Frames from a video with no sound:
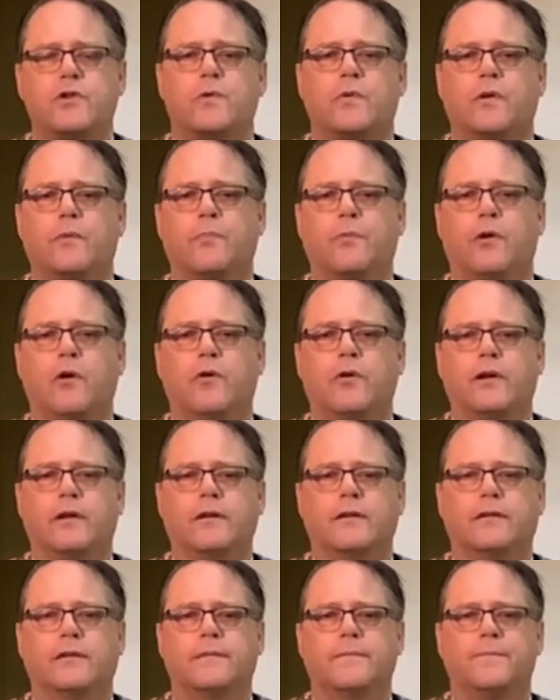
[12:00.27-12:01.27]
who are
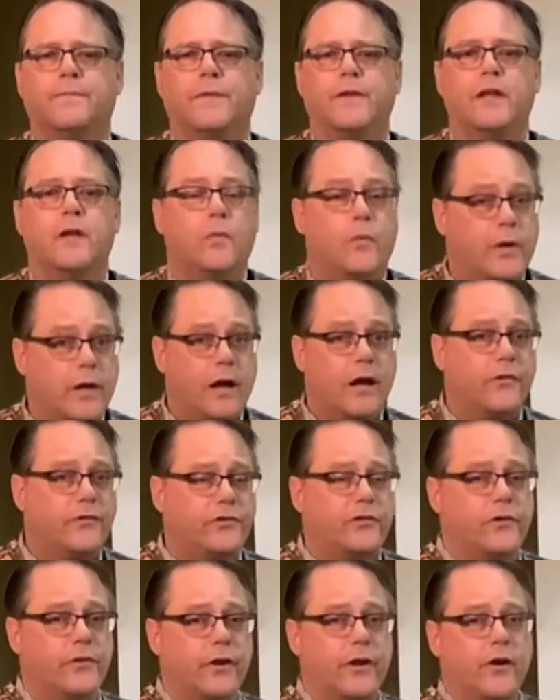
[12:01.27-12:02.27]
broken. We
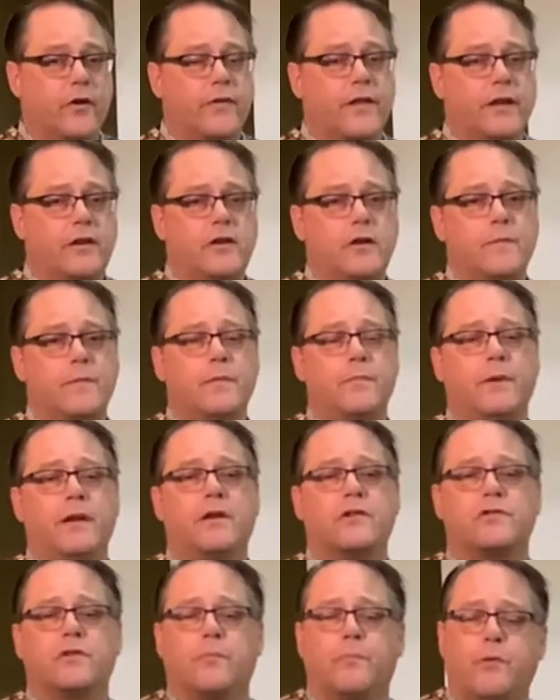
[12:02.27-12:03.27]
also know that human
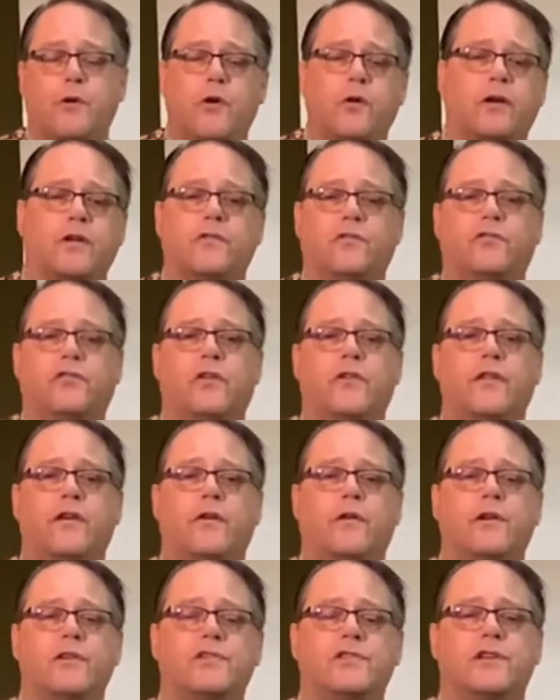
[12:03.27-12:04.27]
beings are broken, so
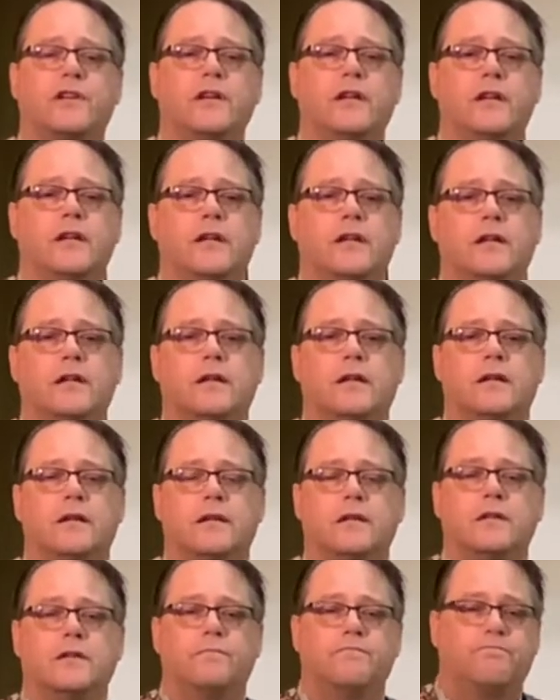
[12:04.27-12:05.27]
there is
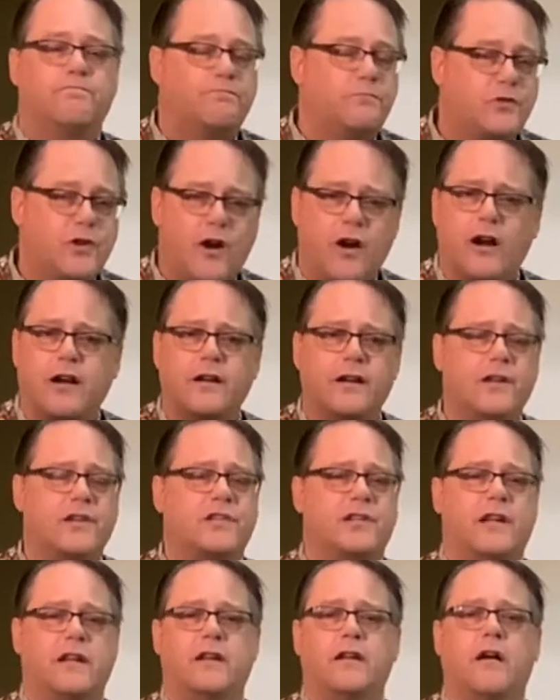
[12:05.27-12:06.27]

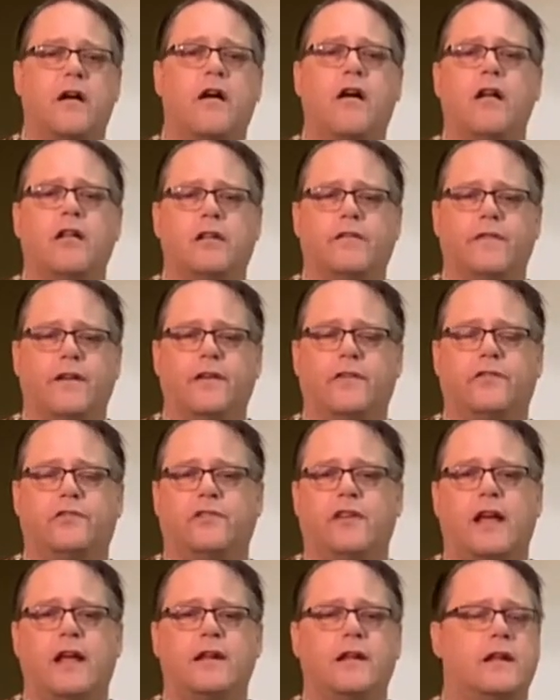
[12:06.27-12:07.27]
darkness in all of
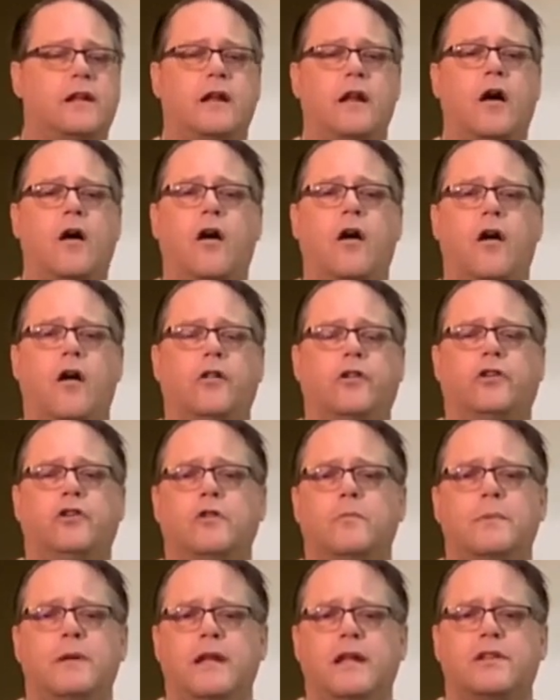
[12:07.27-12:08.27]
us and in all
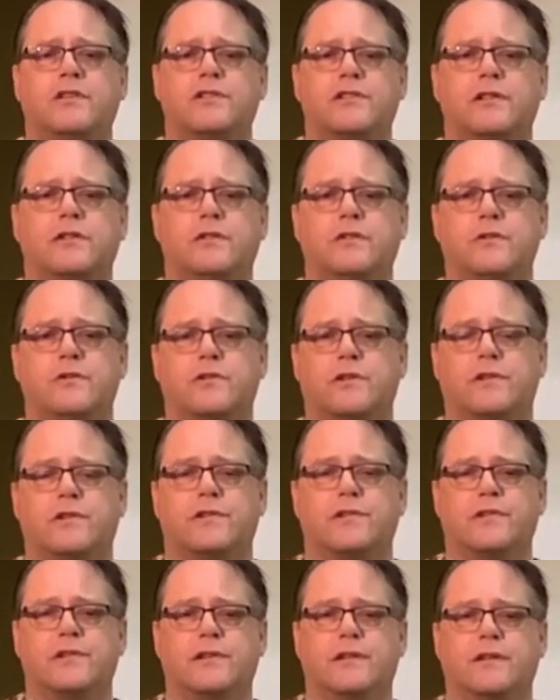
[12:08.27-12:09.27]
human
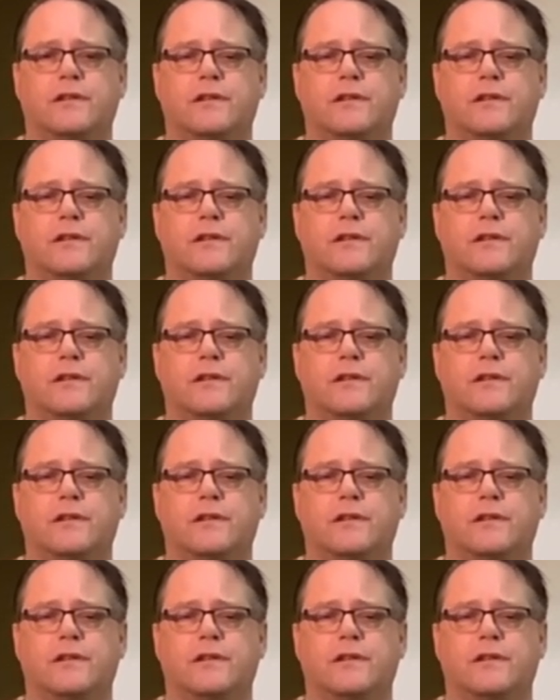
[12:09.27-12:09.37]
institutions.